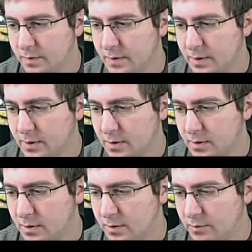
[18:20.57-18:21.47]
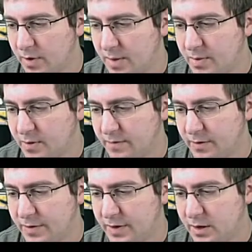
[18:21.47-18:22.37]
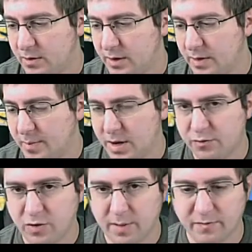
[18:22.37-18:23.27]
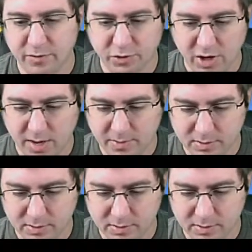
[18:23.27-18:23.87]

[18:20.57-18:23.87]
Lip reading: They are the rapier for the theater and the bear trap for the shop.